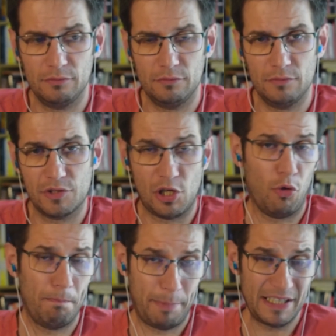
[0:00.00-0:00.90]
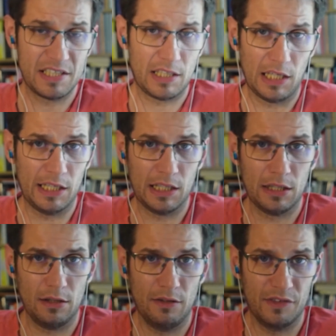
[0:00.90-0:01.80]
So
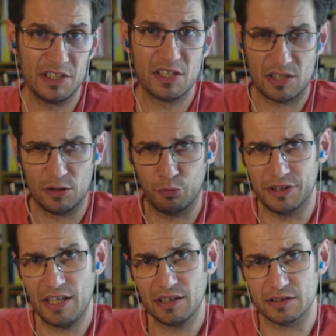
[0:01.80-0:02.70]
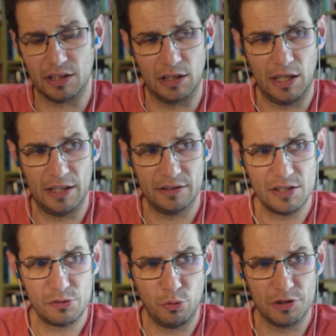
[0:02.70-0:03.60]
basically, this is it with editing, and
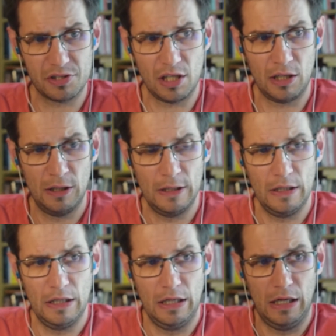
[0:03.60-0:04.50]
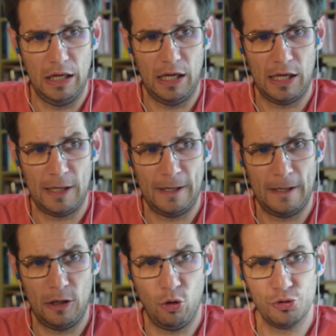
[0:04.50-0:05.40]
this was
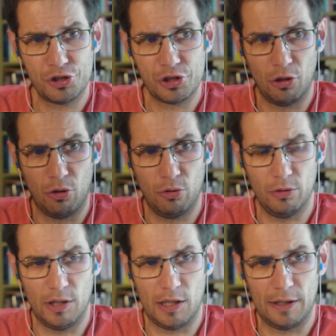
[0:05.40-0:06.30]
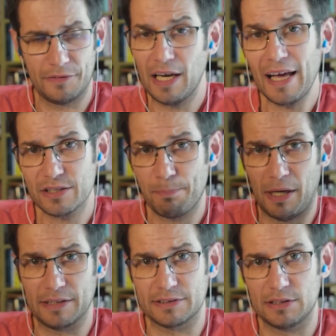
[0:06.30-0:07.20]
also the last
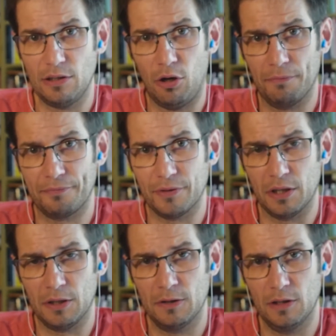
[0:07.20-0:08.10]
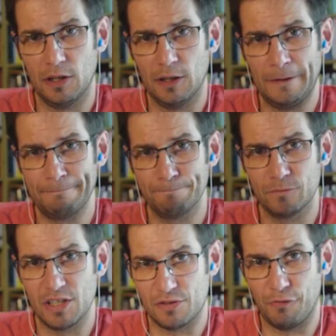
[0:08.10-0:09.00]
part of
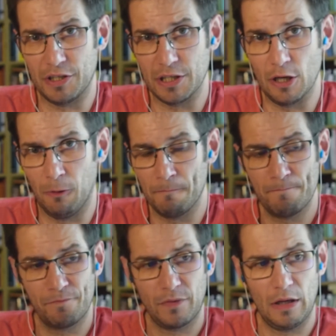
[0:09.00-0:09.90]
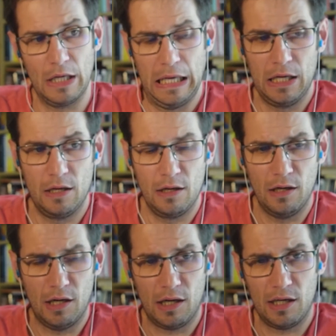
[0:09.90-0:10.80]
this video.
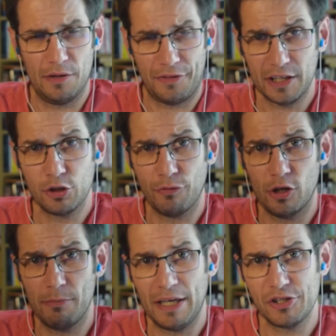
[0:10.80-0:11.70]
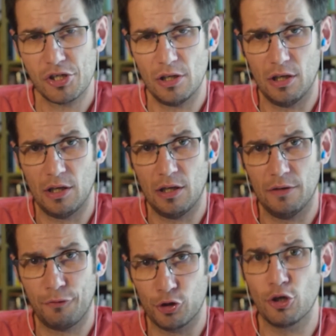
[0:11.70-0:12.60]
Thank you very much
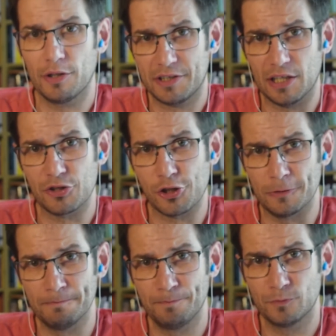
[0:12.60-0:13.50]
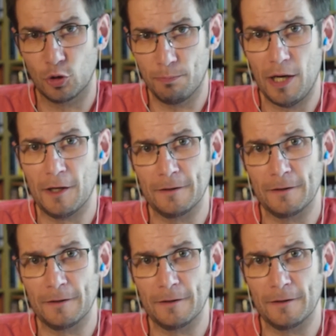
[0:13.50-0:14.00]
for your attention. Goodbye.